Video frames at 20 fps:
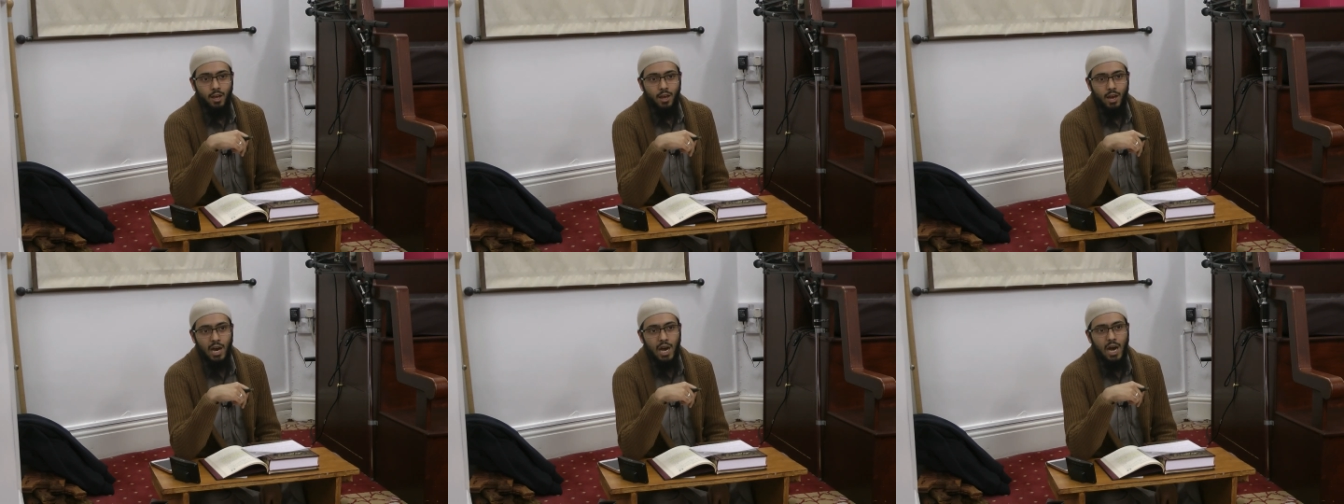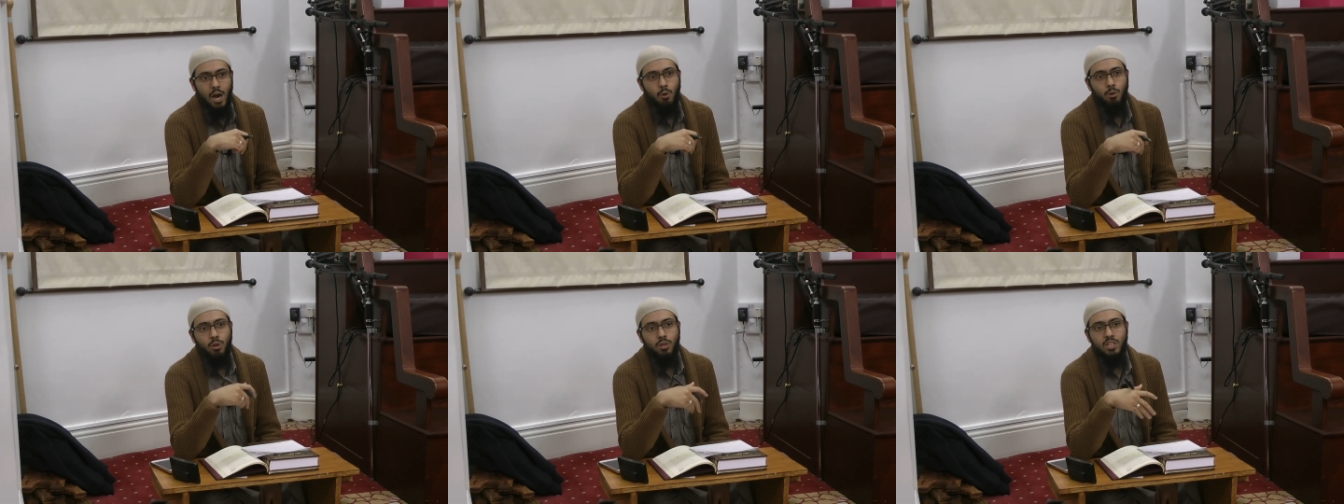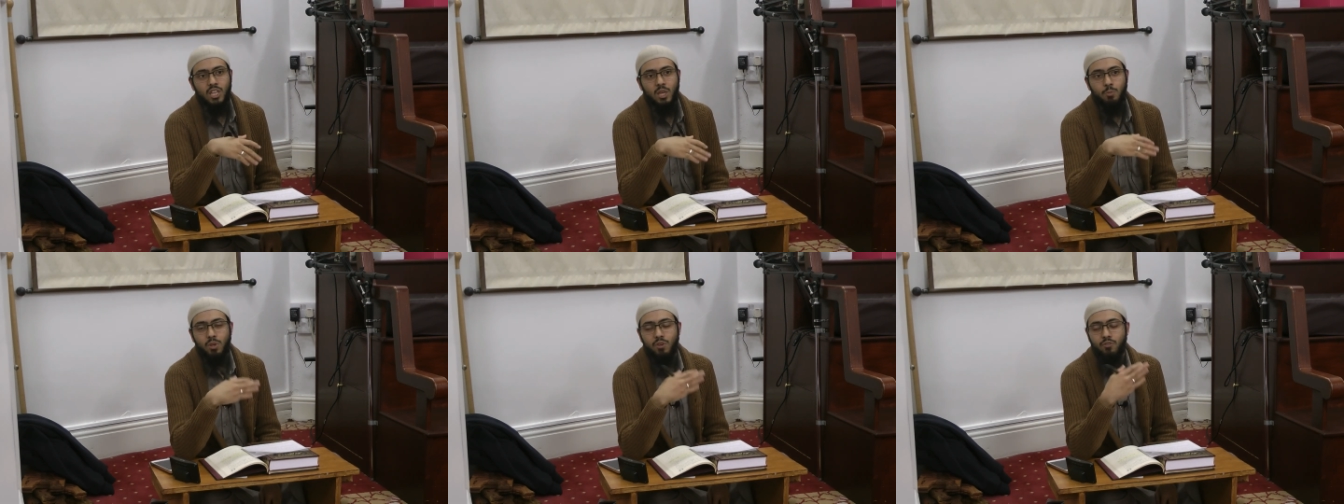how
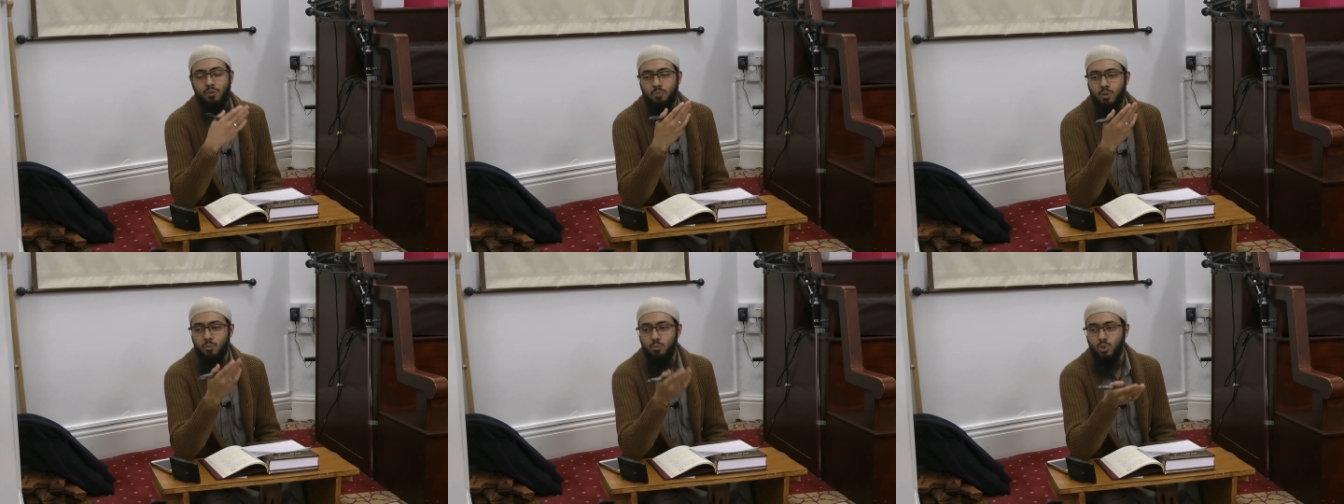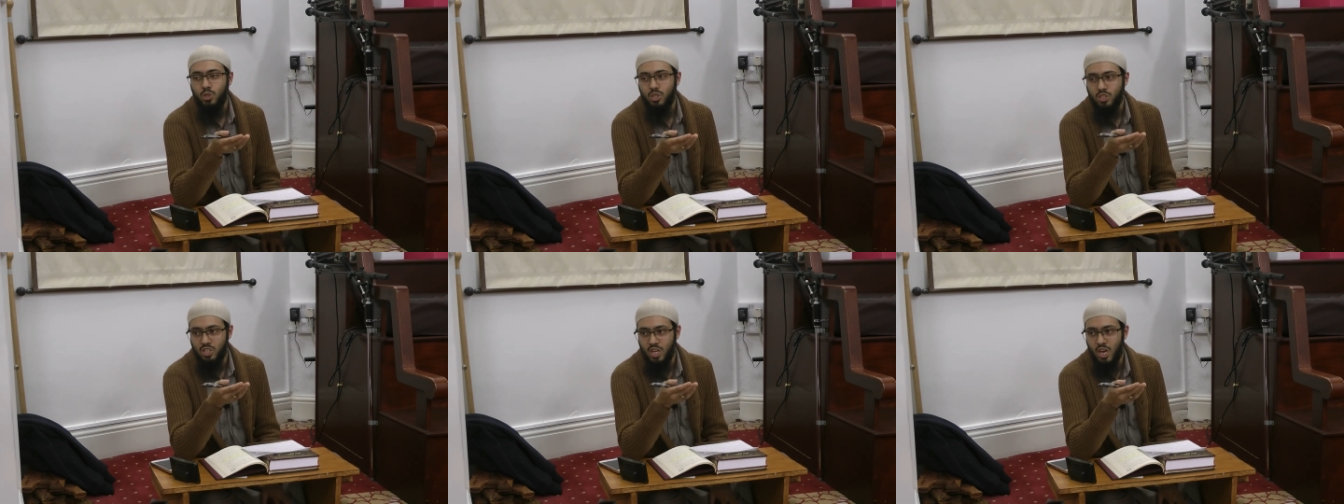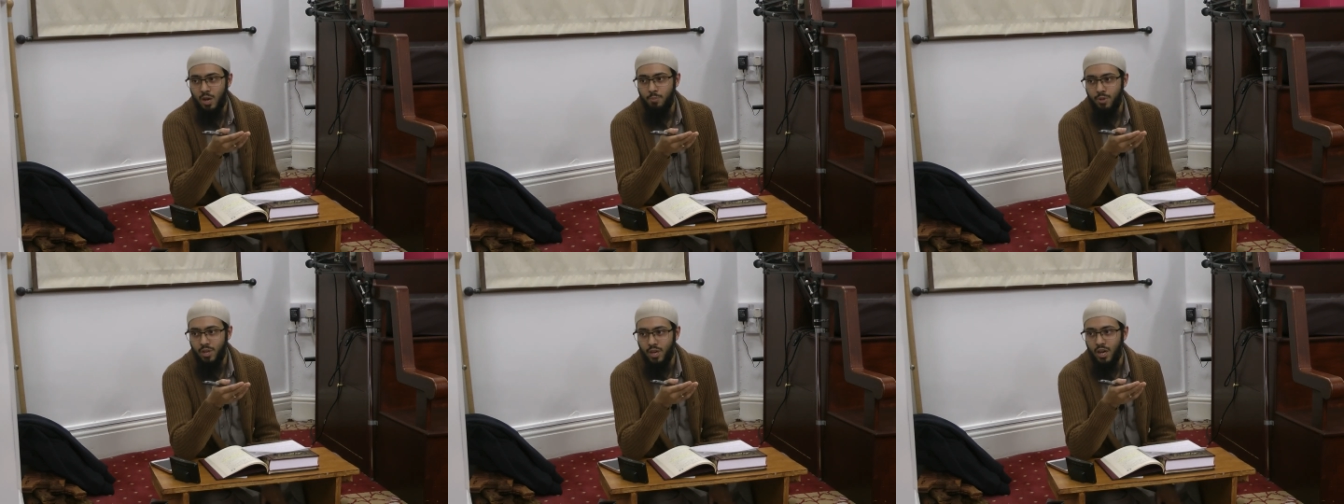can they be from the
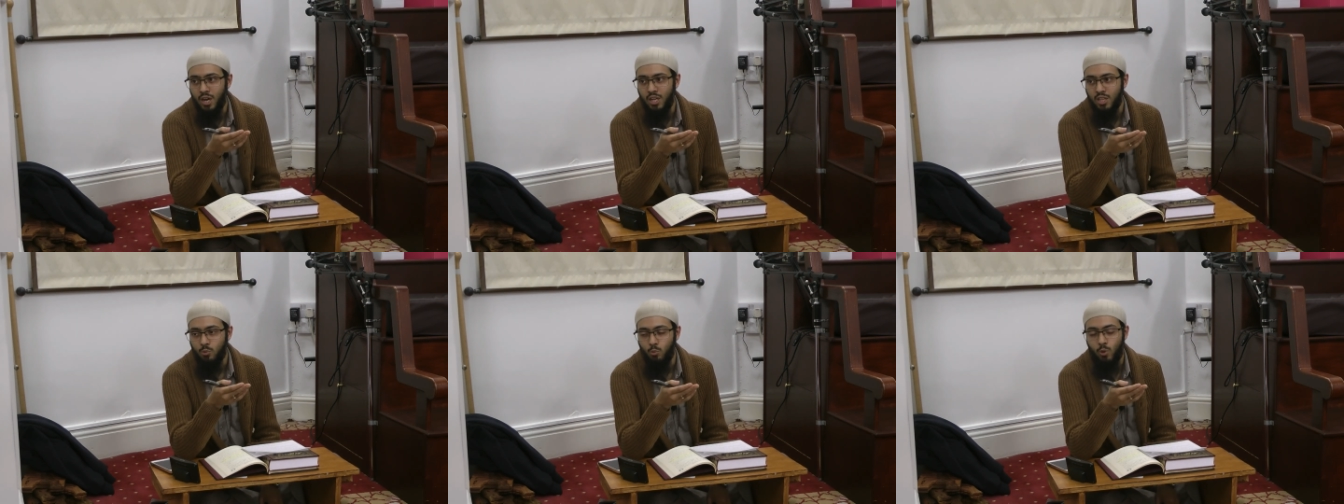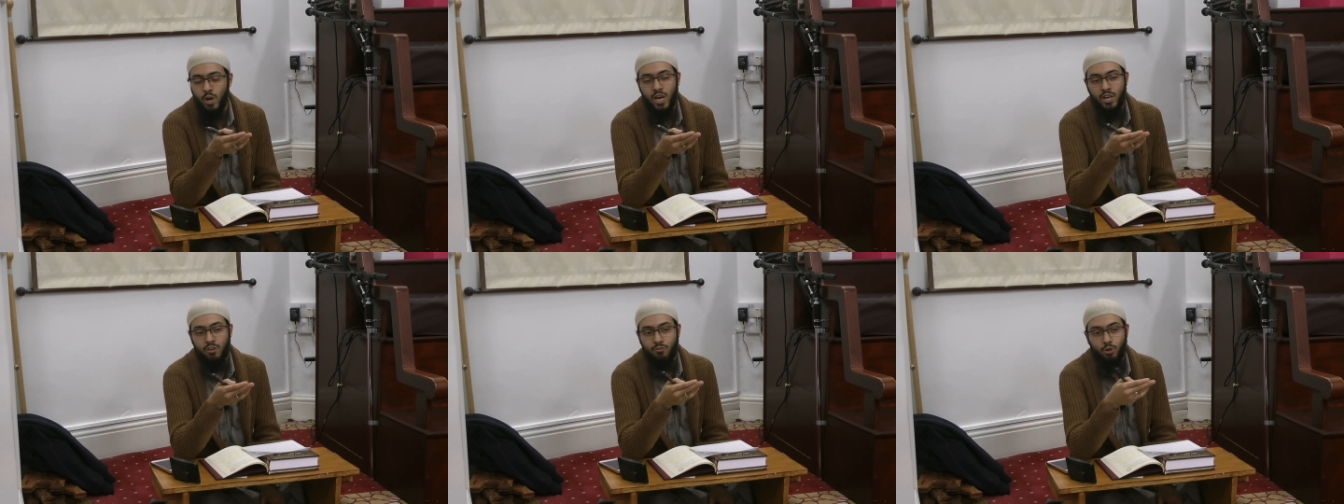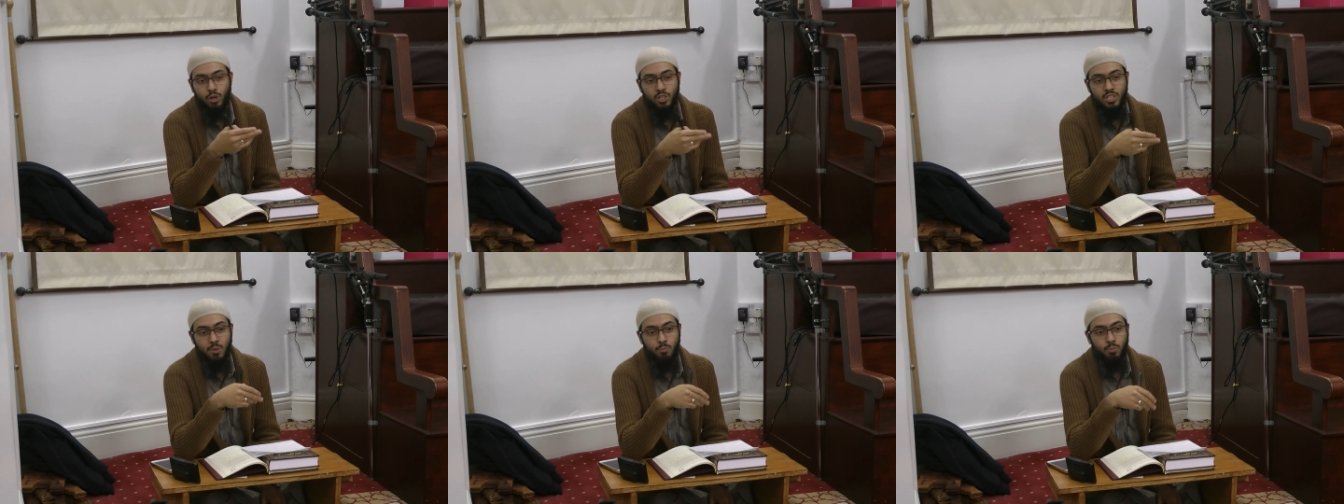mutashabihat? When,
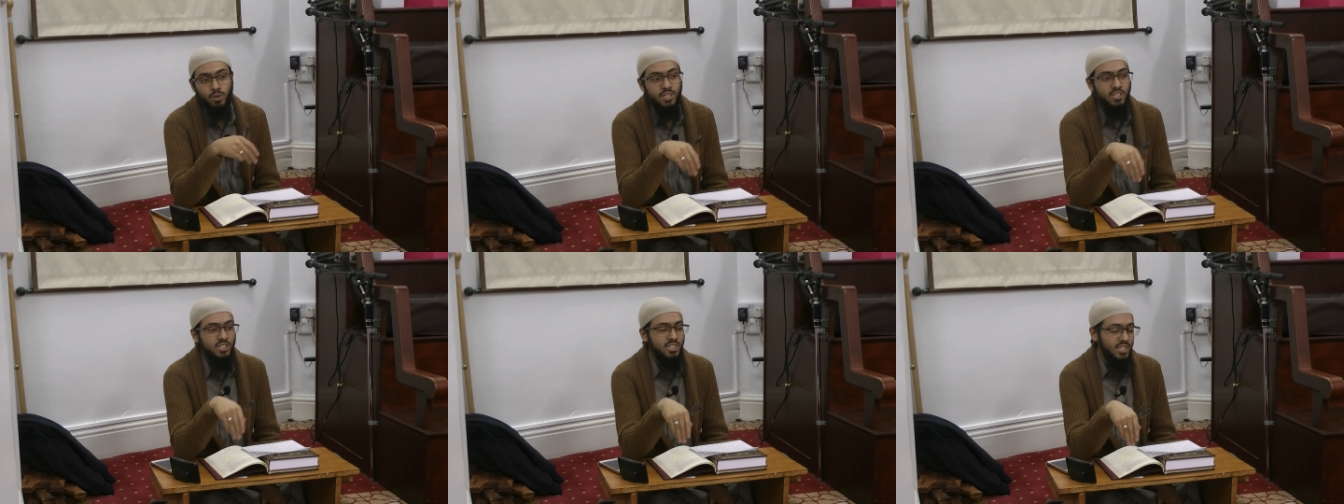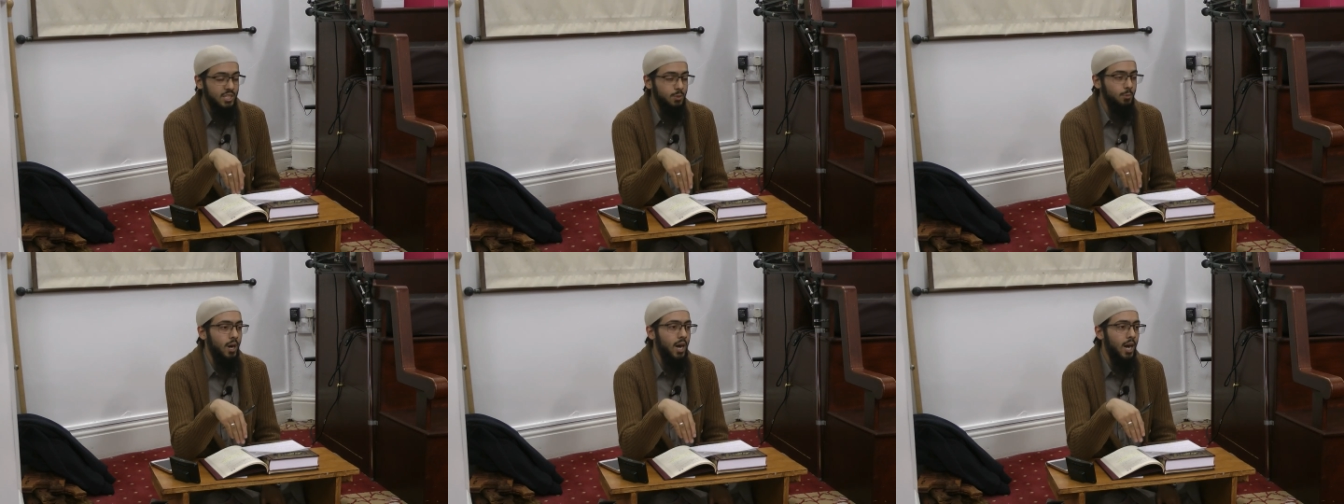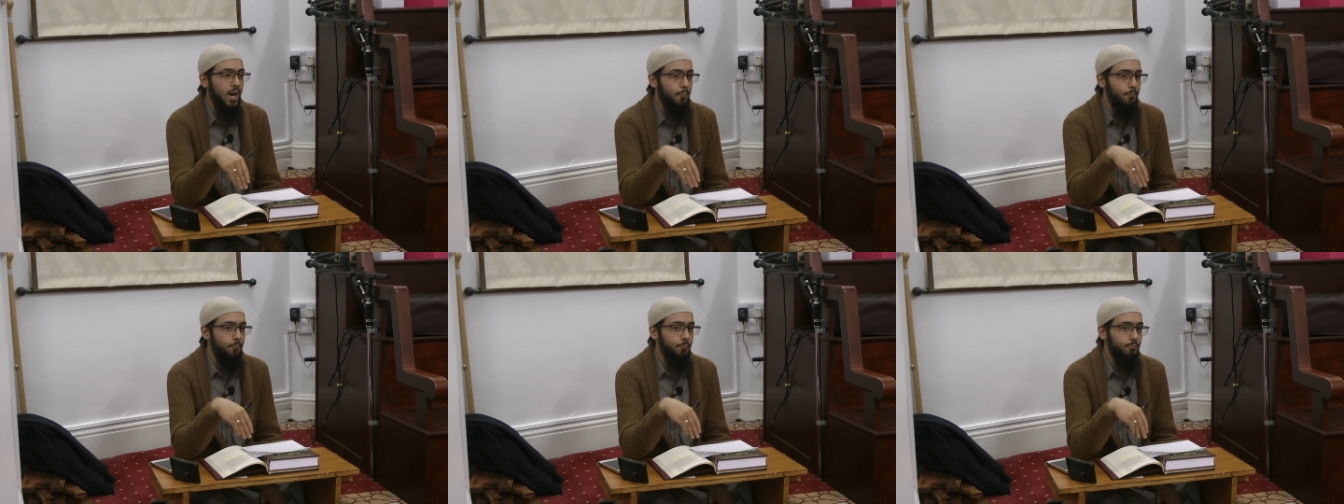for example,
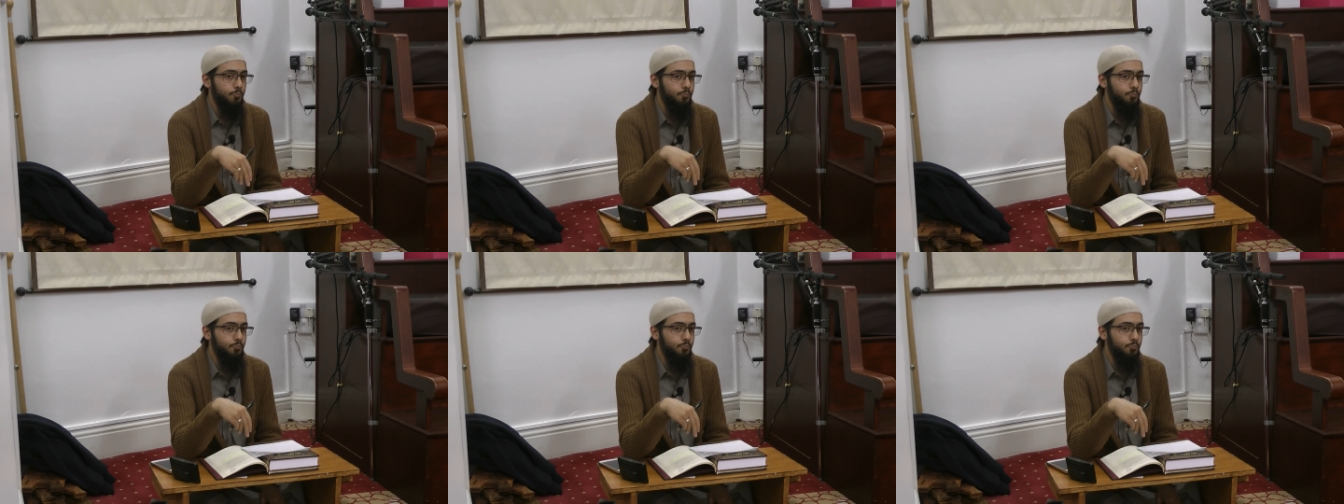istiwa.